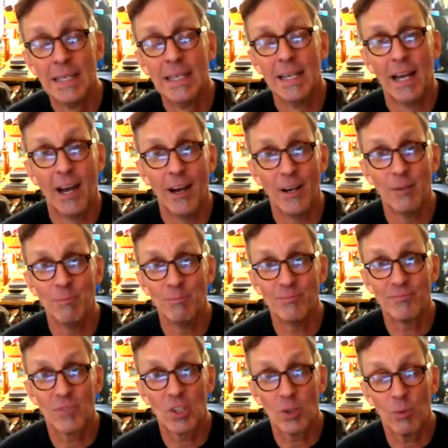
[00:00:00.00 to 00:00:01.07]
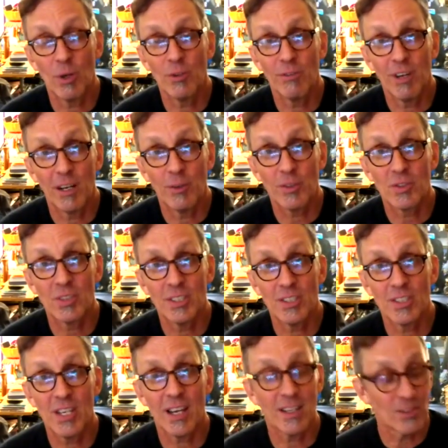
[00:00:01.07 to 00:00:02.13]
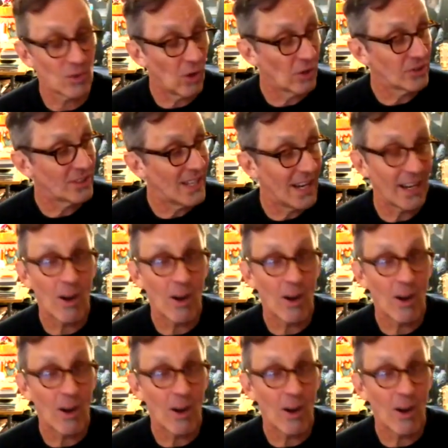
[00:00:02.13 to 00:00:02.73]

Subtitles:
coronavirus has got us all staying